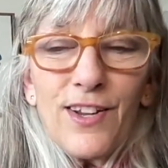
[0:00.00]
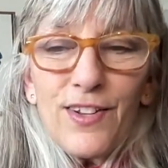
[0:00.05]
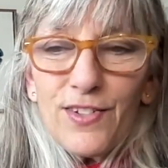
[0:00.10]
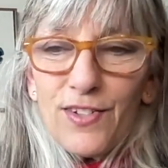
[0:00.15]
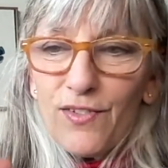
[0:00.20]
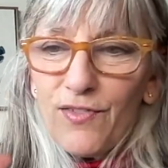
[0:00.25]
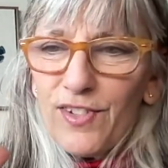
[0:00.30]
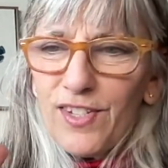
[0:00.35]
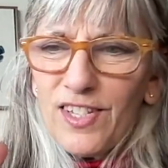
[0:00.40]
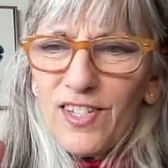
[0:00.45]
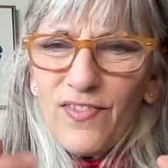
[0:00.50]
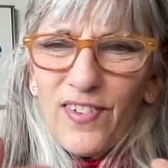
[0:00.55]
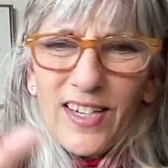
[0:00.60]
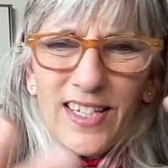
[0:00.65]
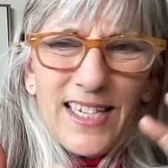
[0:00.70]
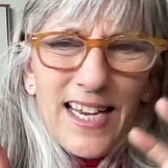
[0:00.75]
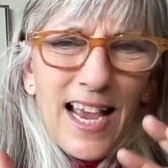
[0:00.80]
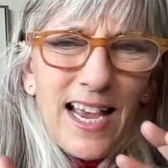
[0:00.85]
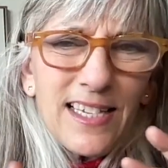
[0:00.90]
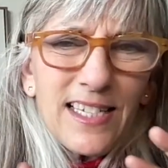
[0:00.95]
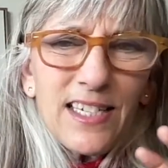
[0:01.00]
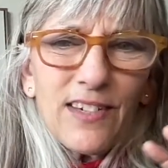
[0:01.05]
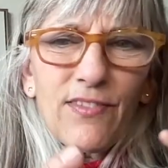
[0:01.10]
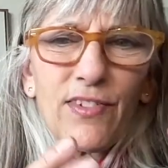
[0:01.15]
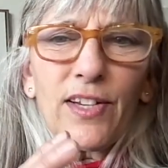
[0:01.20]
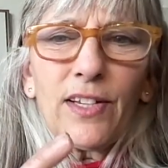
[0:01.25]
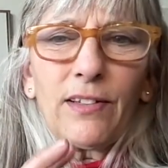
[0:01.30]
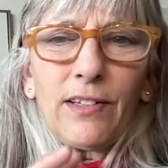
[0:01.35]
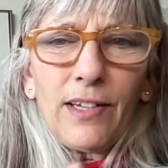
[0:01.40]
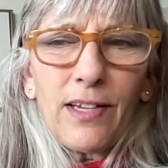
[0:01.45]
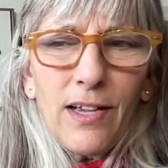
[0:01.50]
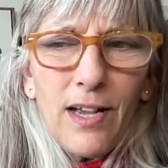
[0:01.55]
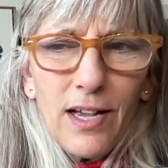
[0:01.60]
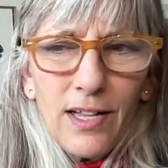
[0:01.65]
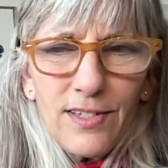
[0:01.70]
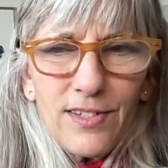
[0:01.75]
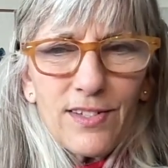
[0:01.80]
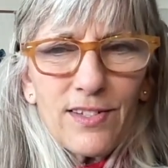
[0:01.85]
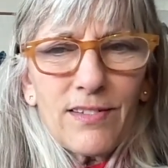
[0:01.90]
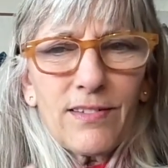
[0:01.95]
So this is fantastic for healing
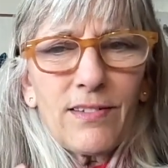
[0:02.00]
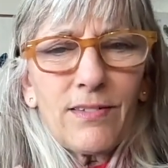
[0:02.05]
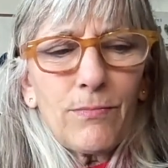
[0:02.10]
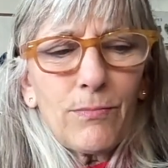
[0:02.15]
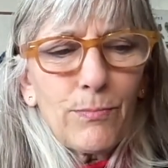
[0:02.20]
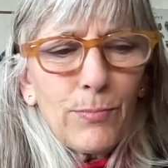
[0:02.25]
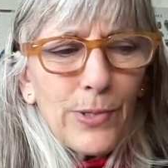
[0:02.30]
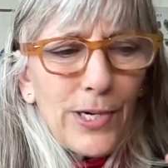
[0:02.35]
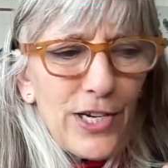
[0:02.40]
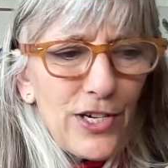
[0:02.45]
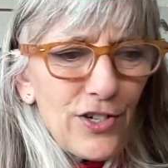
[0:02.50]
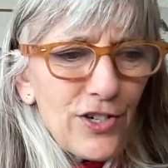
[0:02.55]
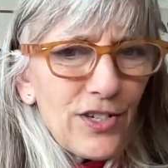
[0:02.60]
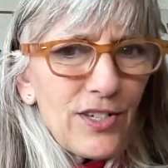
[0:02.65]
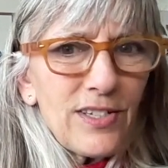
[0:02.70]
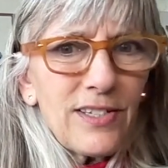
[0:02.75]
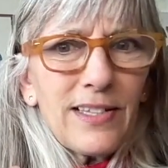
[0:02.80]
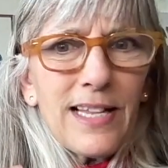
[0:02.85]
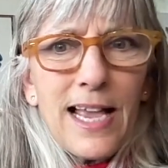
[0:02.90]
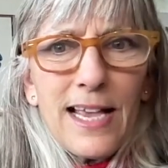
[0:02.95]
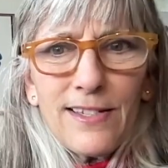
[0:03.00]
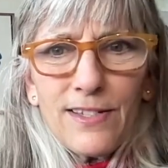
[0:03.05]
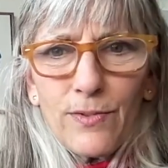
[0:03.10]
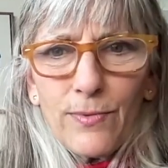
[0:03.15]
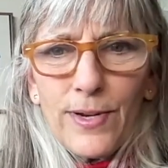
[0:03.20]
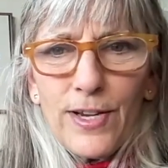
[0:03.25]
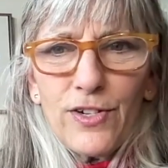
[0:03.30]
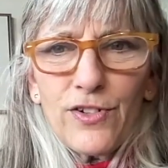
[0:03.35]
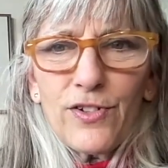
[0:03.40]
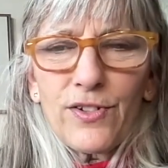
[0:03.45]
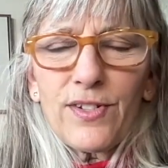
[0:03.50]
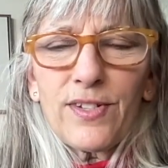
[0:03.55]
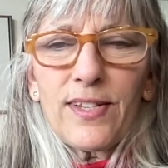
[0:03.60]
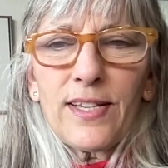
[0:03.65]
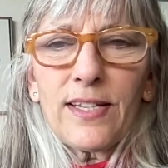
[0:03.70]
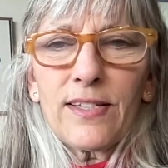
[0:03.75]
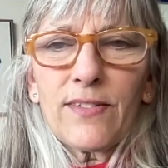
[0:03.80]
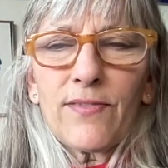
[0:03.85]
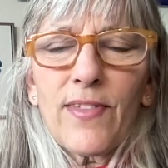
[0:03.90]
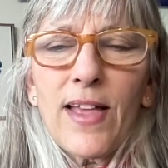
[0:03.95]
cuts, abrasions, lacerations,
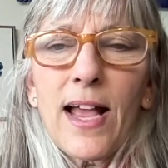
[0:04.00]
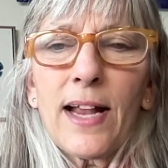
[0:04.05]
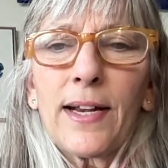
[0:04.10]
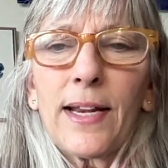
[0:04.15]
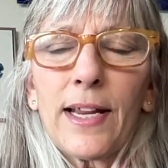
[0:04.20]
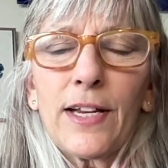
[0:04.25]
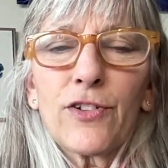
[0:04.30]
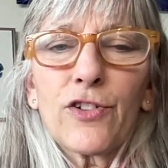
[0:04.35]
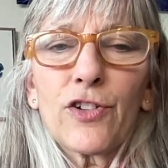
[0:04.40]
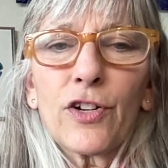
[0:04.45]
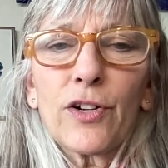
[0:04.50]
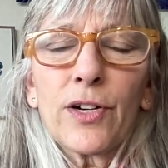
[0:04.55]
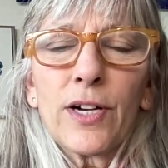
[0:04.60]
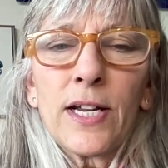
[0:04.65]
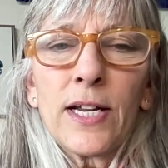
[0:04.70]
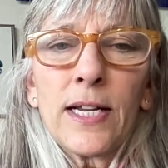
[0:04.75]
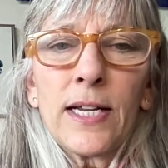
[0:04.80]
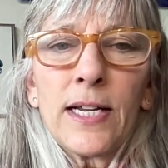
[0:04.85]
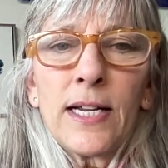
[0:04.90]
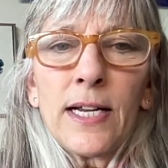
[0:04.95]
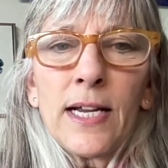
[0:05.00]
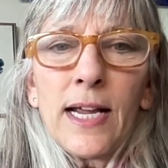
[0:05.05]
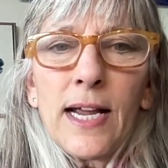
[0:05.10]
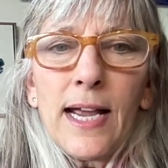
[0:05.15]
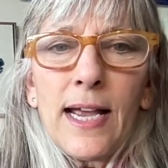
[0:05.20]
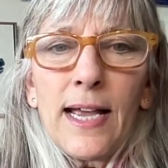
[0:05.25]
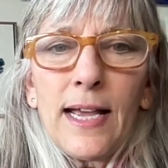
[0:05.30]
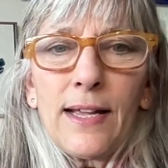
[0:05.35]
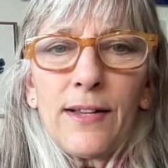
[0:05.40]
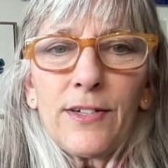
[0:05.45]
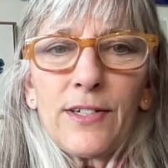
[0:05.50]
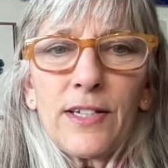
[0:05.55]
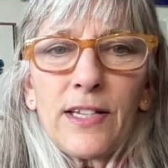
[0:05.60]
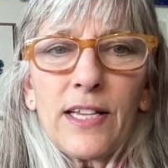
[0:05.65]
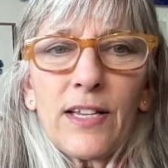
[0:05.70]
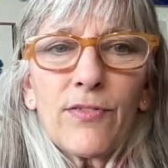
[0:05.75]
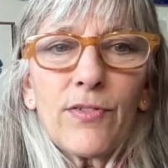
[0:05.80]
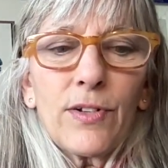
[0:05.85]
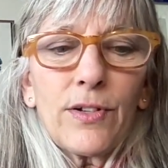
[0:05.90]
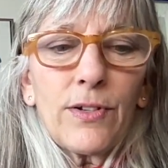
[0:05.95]
things of that nature. And
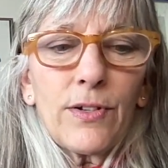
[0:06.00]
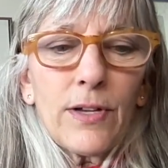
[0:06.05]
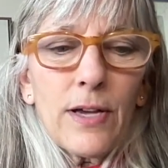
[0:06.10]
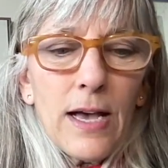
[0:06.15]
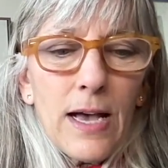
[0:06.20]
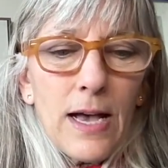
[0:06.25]
given